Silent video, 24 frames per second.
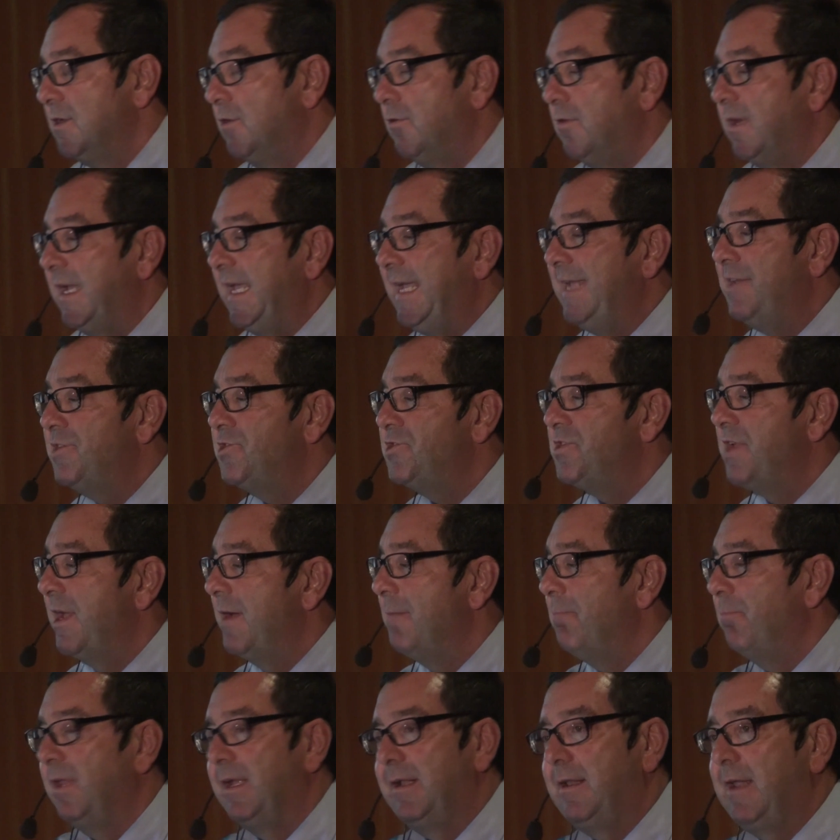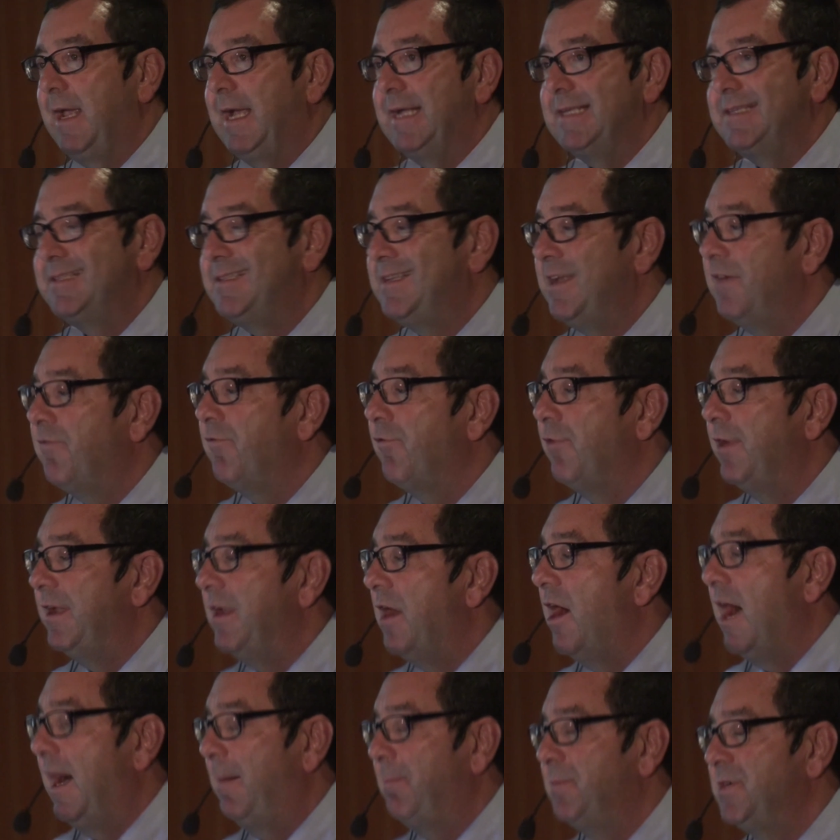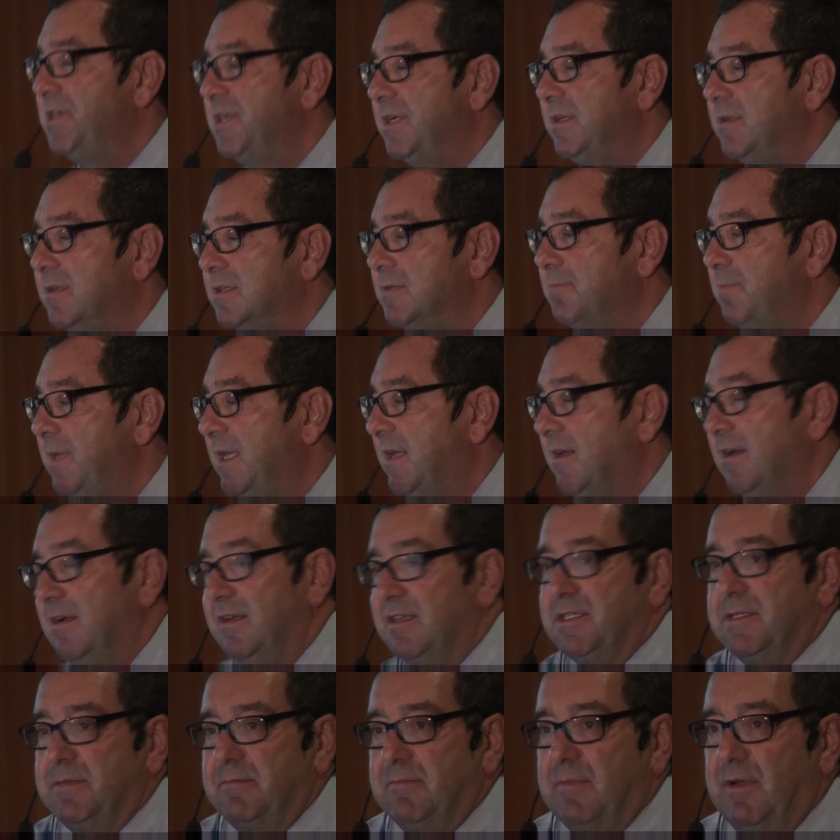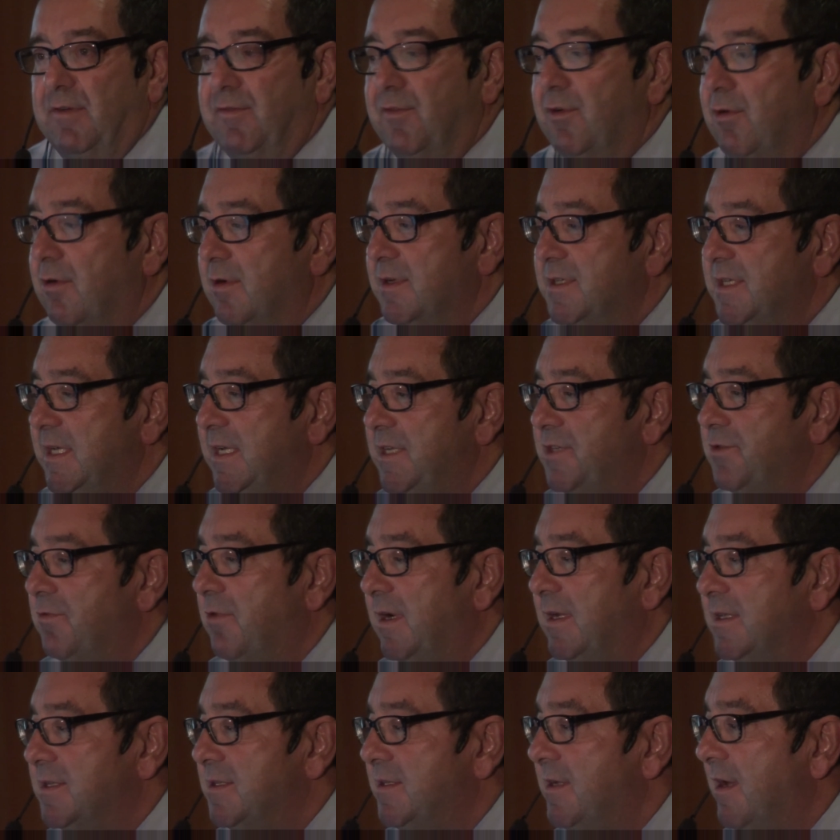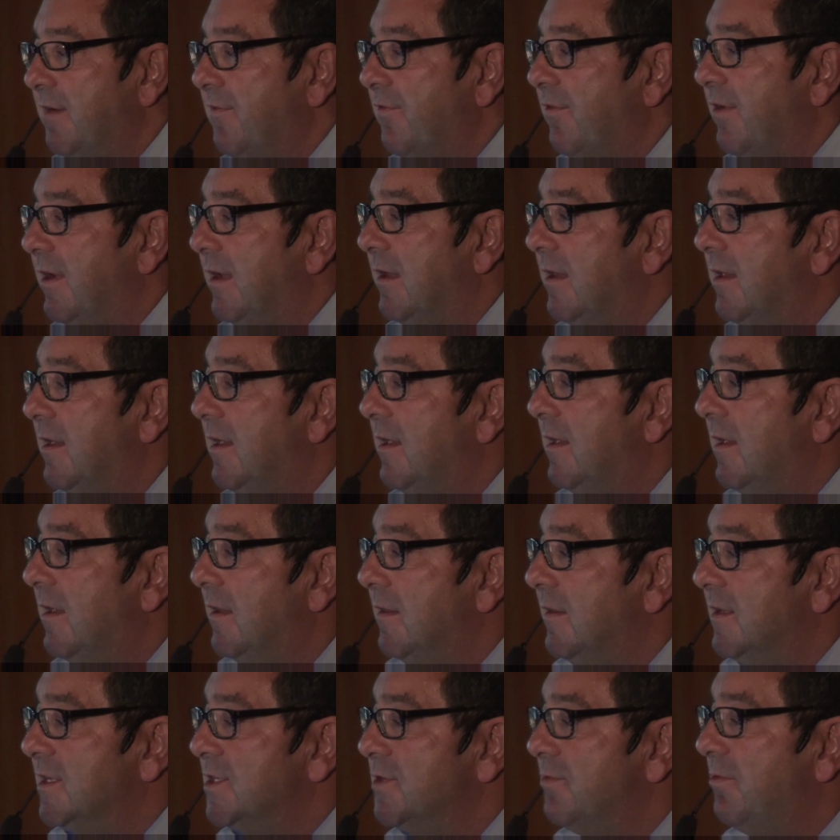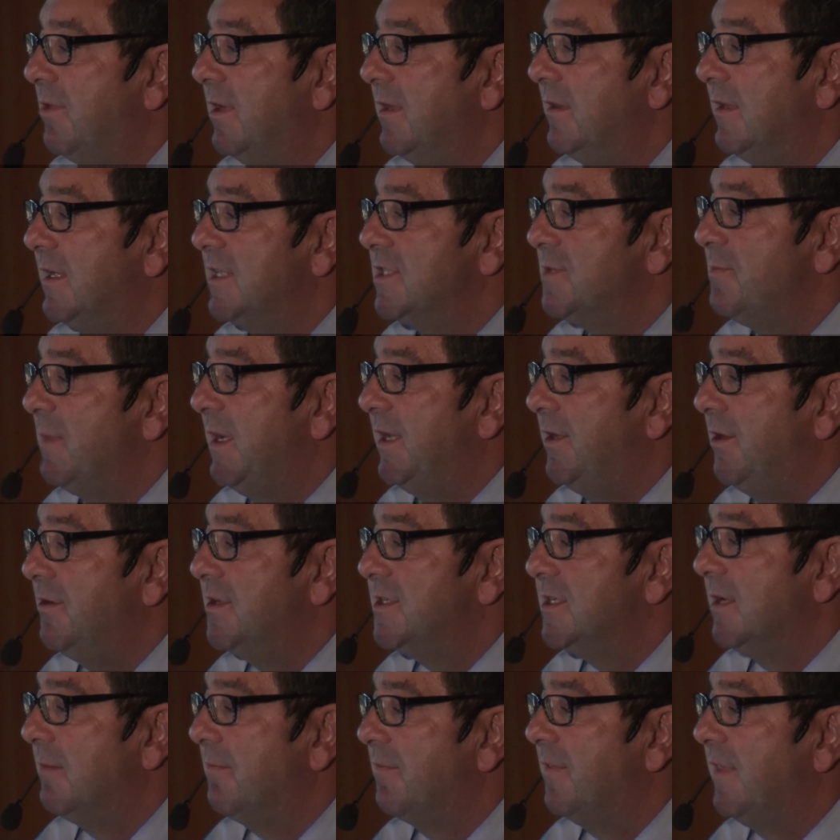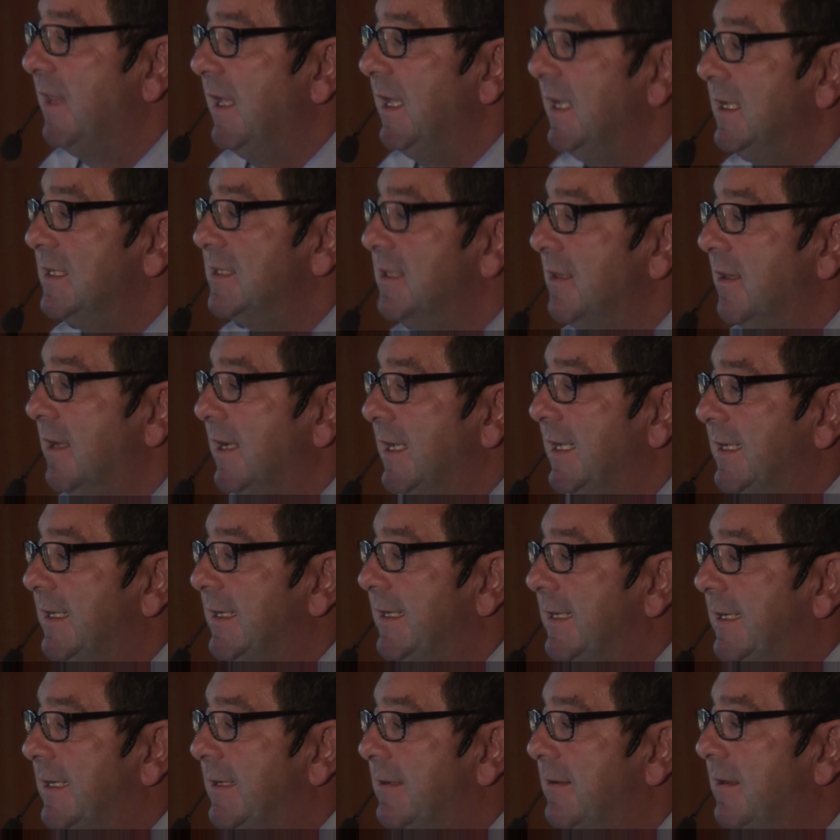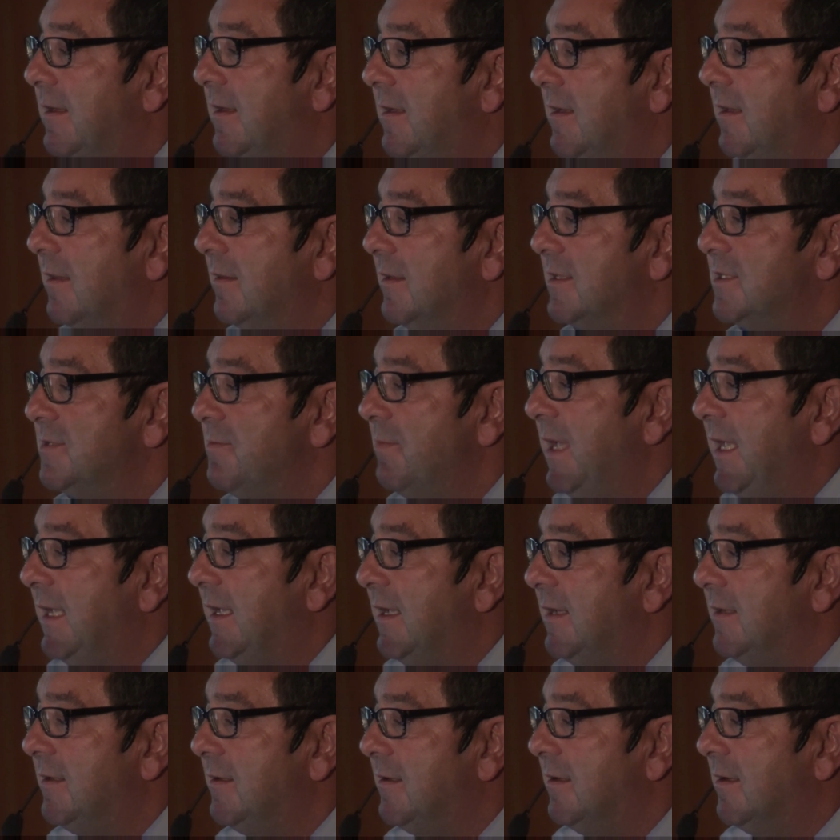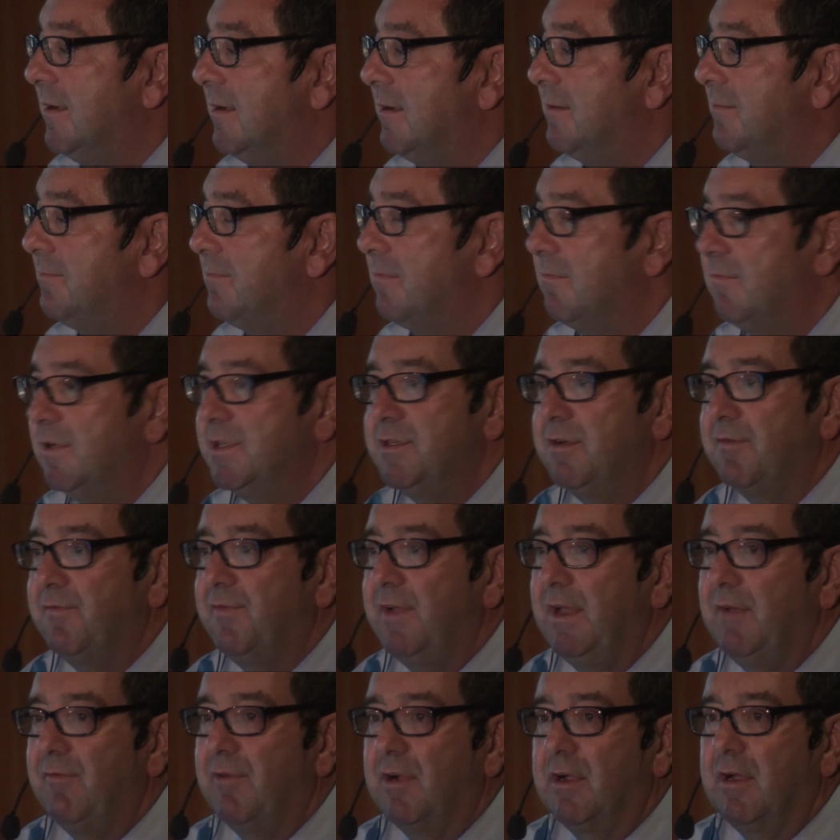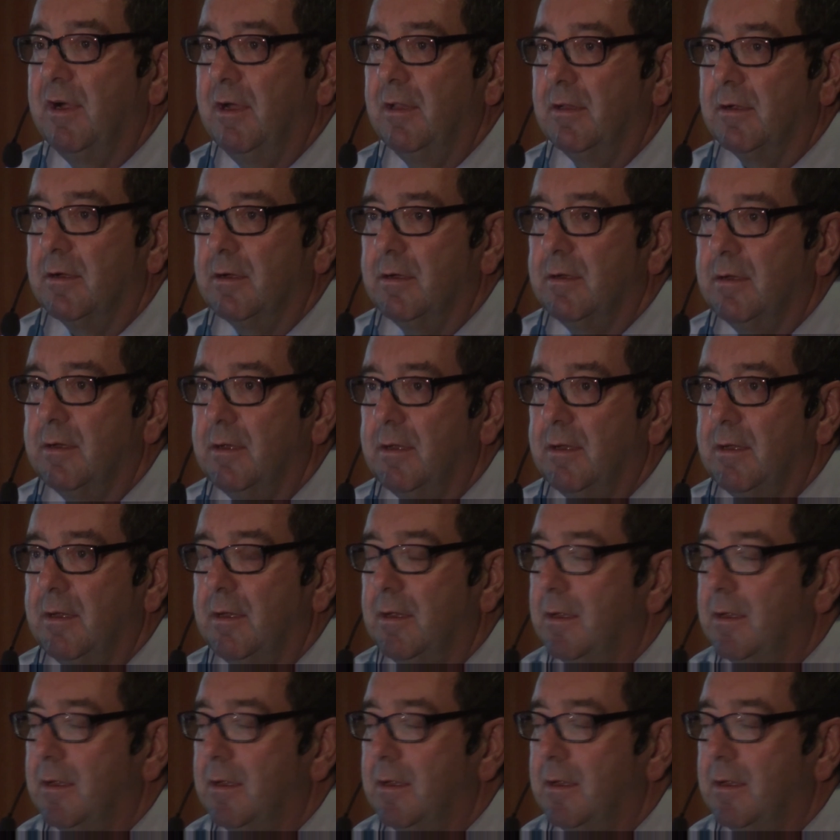So each template has different options because, of course, each one is different. This one lets me do some things like, let's make it, what's your favorite color?